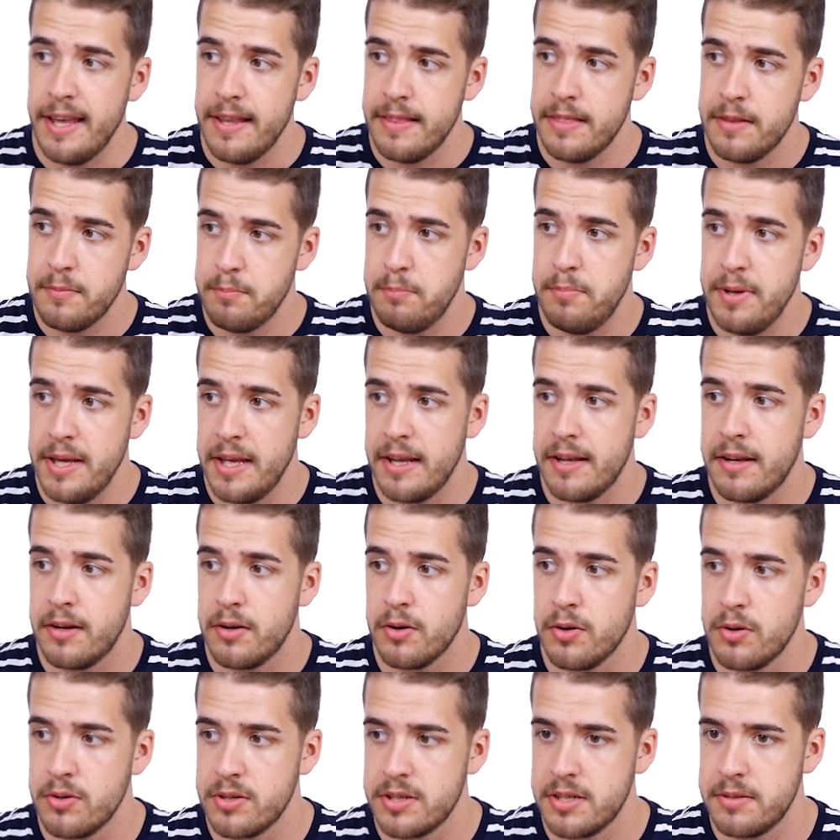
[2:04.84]
in the big
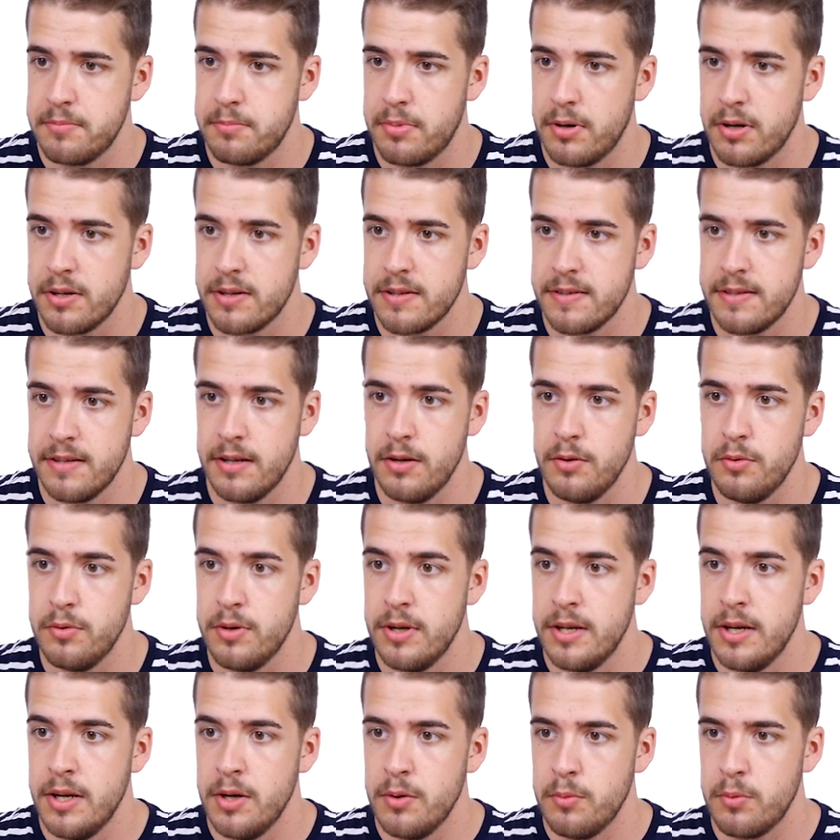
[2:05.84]
content box. So
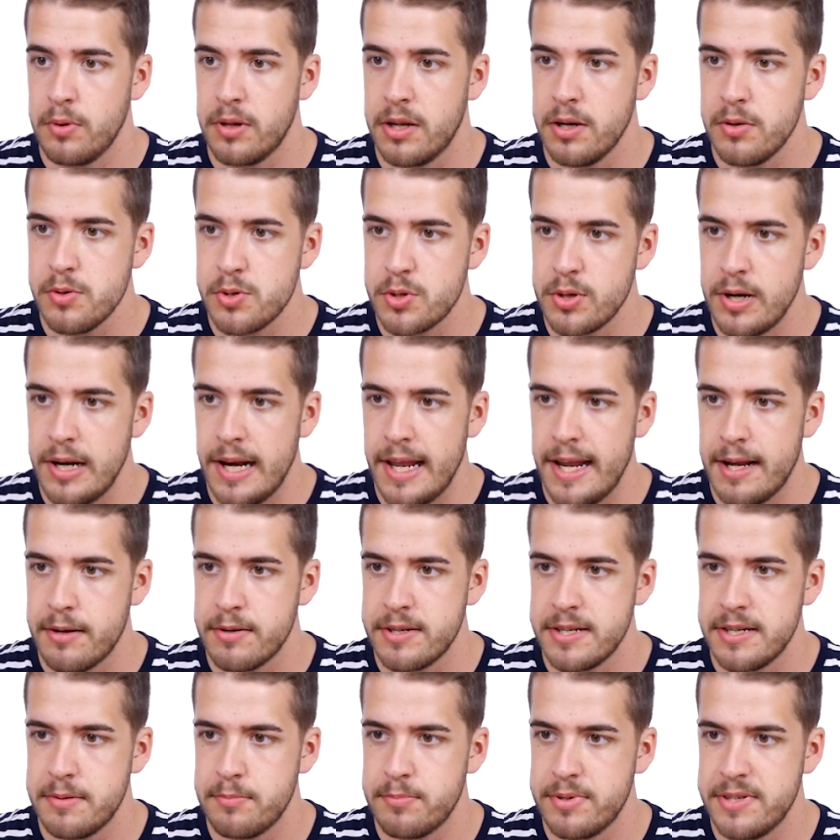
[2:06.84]
we'll go to
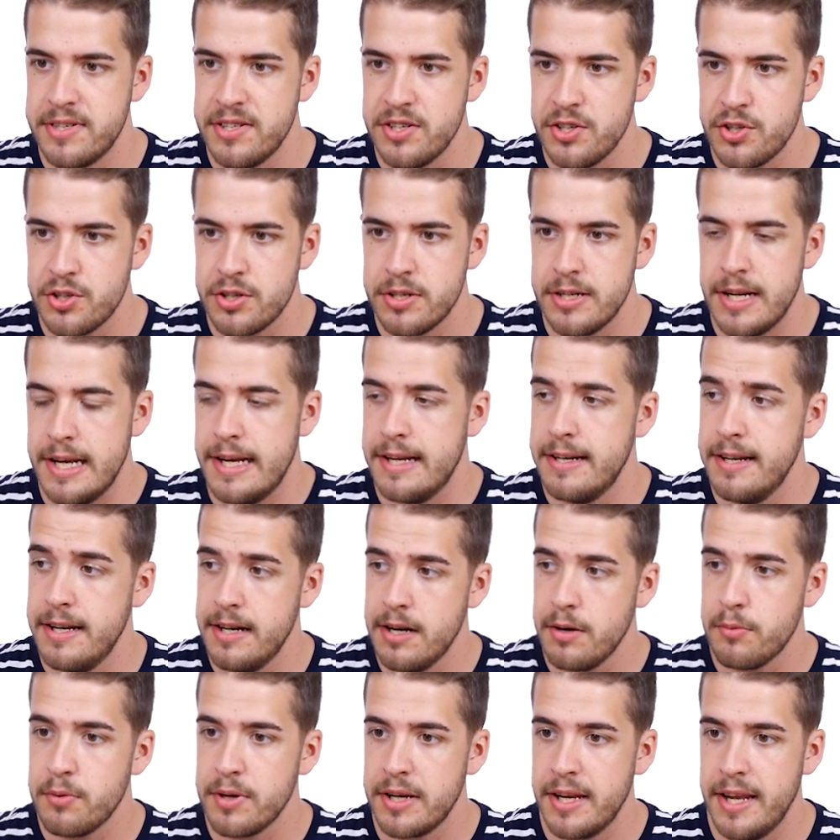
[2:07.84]
layout and position, and in
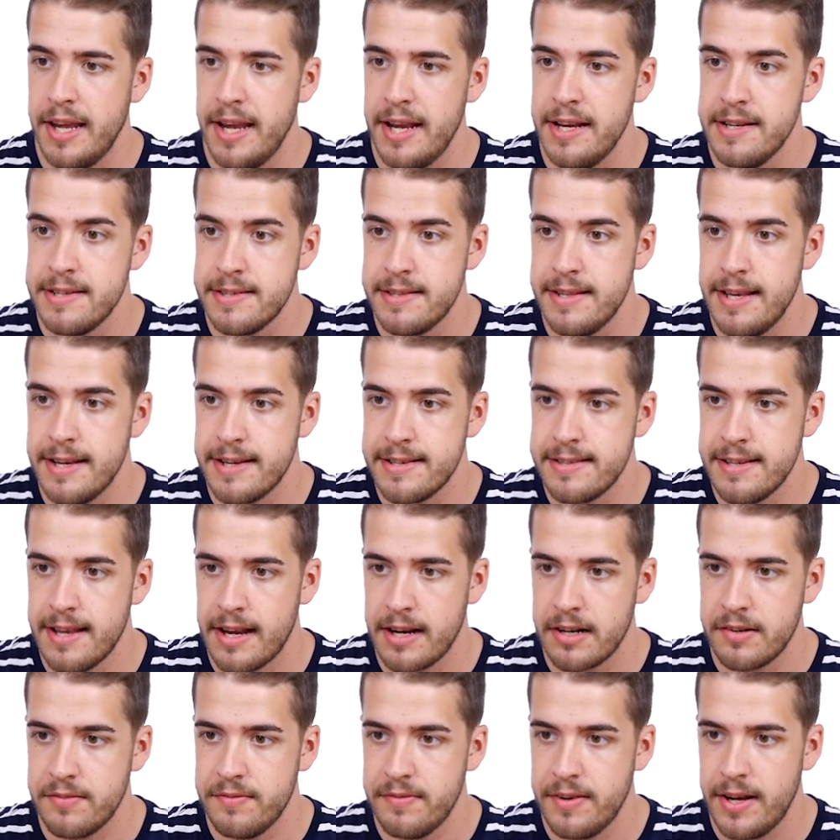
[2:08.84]
our case, the
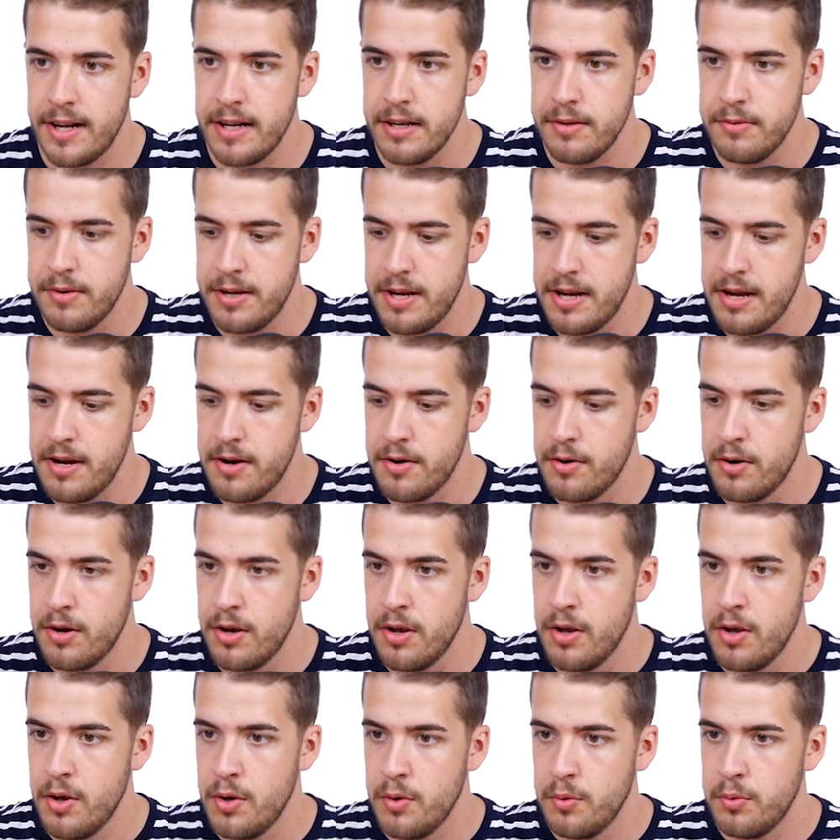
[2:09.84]
exact value here
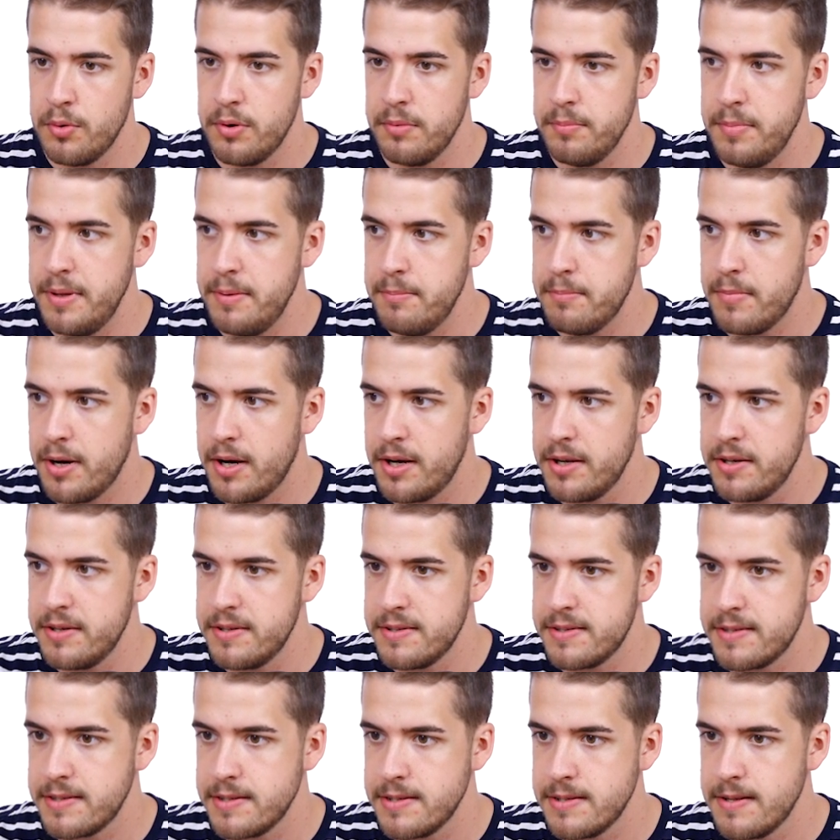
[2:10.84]
will be
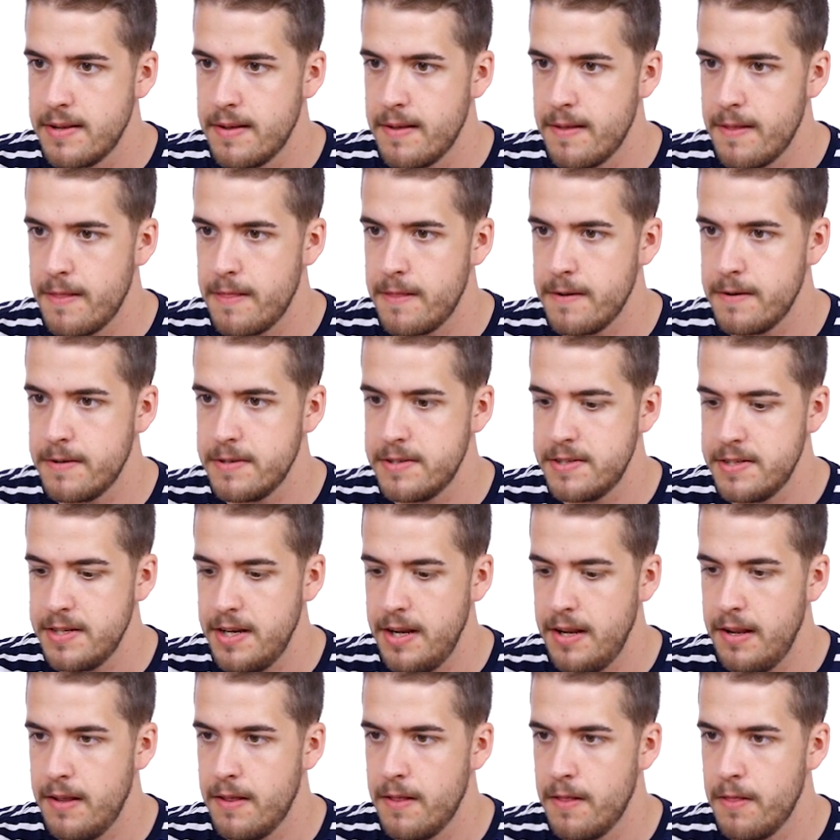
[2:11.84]
minus
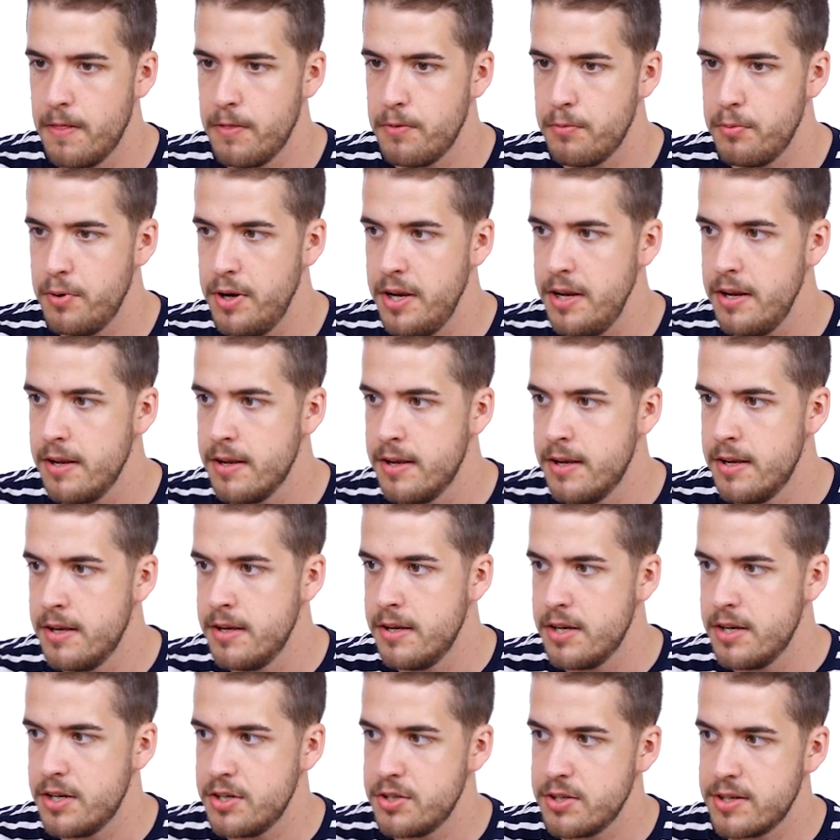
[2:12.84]
thirty-three,
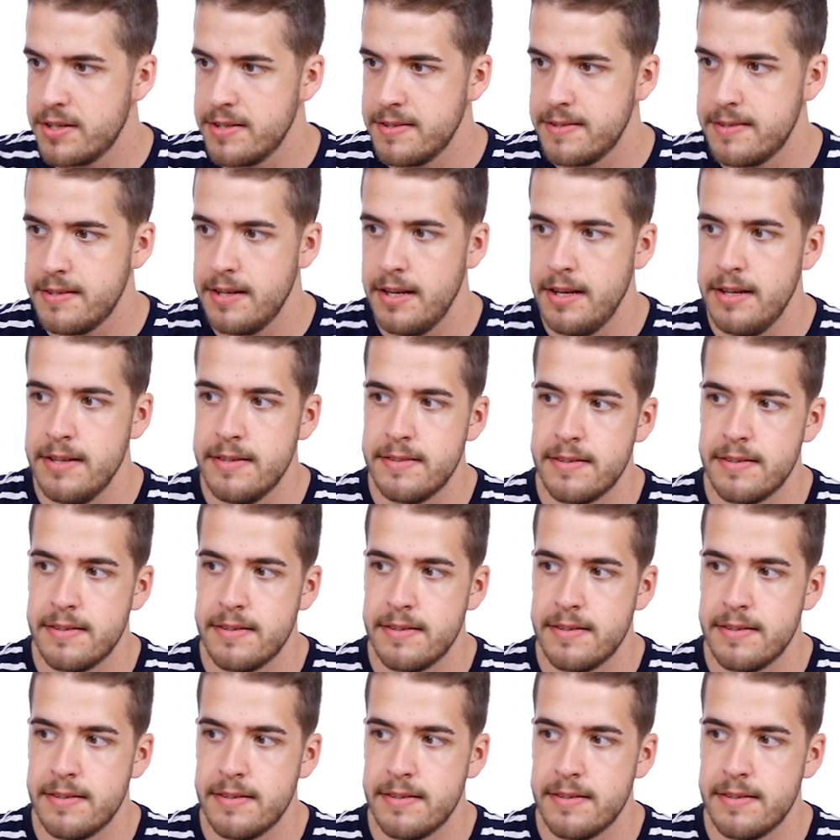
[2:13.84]
as you can see.